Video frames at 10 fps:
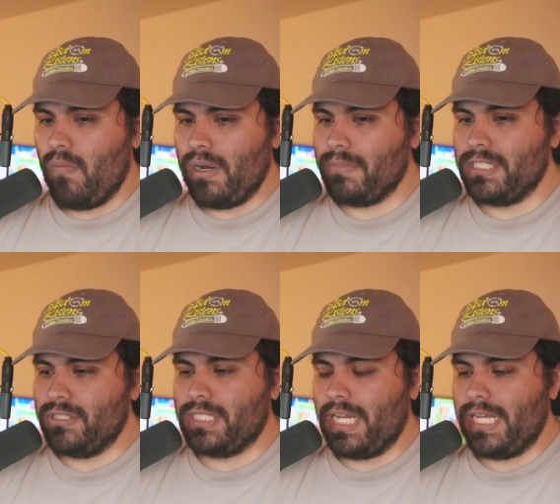what I'm going
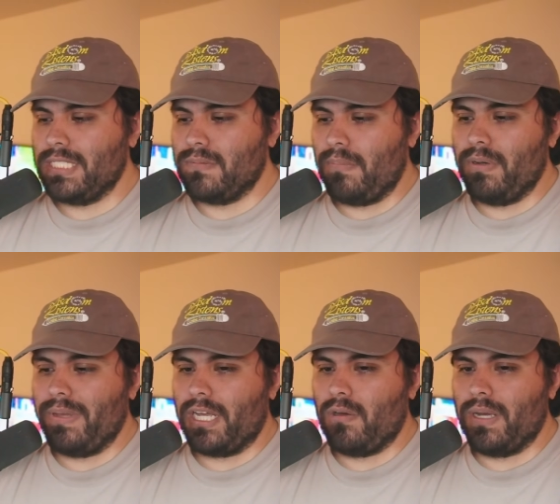to do today is I'm going to
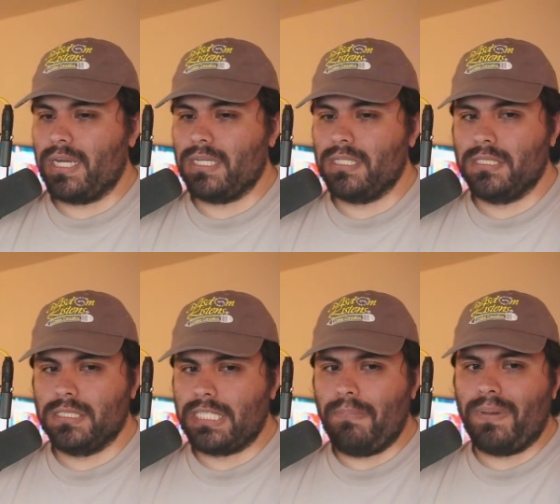make a quick
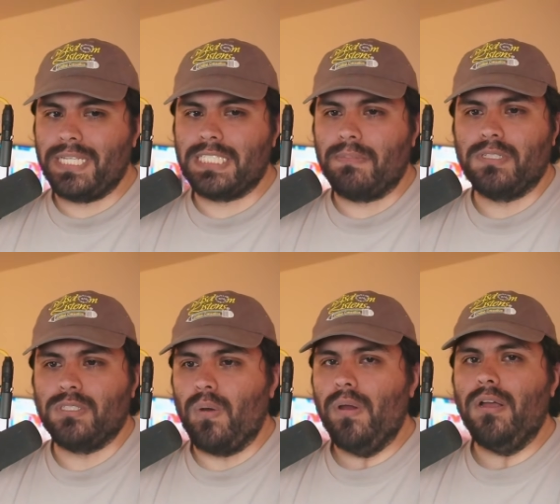step-by-step
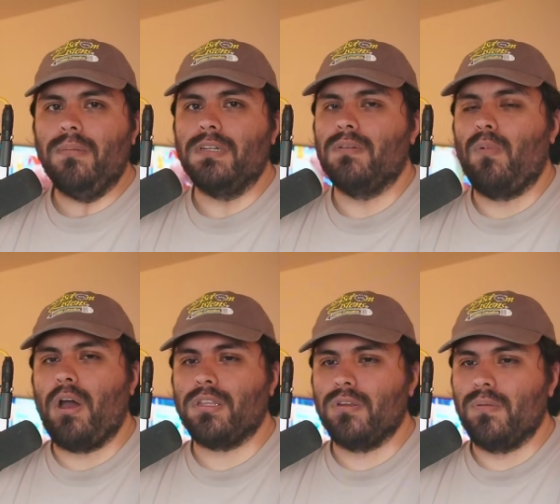tutorial. I'm going to
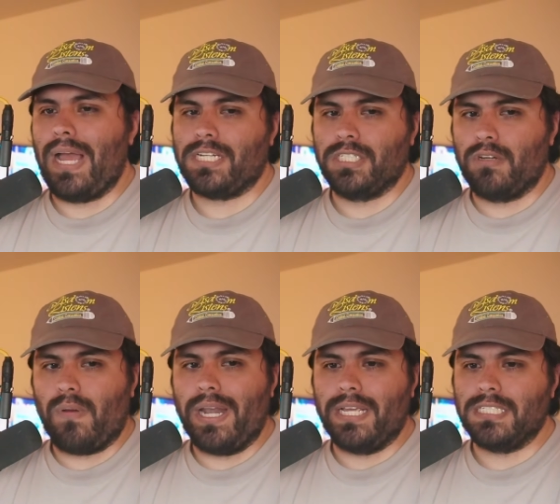walk through actually
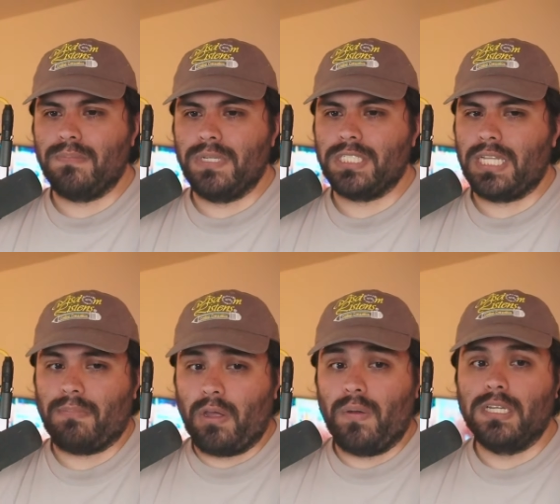creating a submission
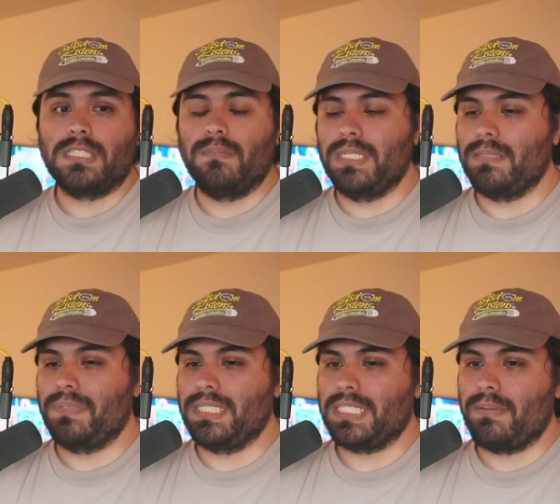that I'm going to submit
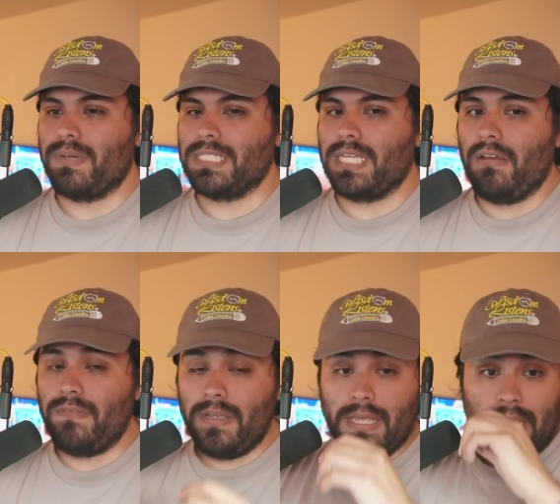to PSA myself.
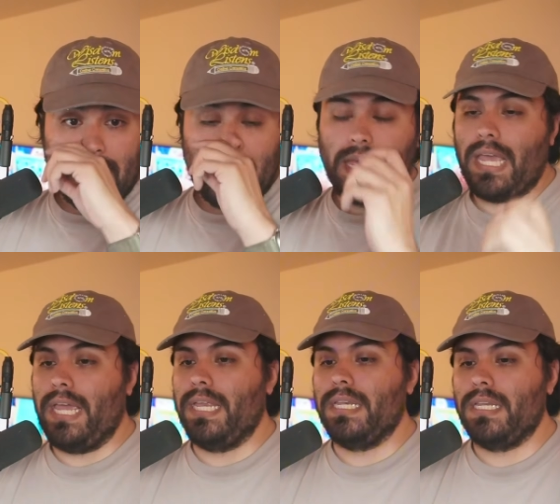
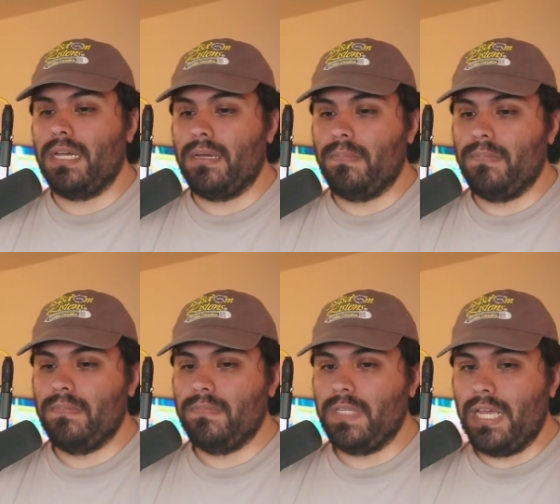And
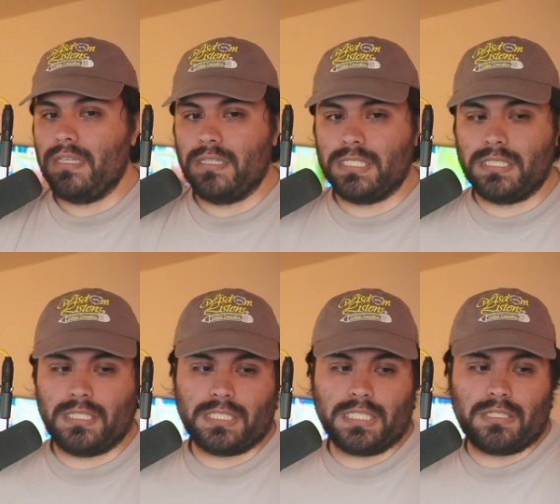yeah,
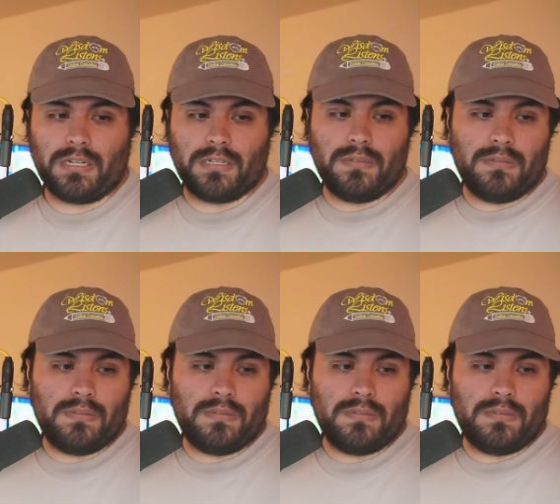let's get started.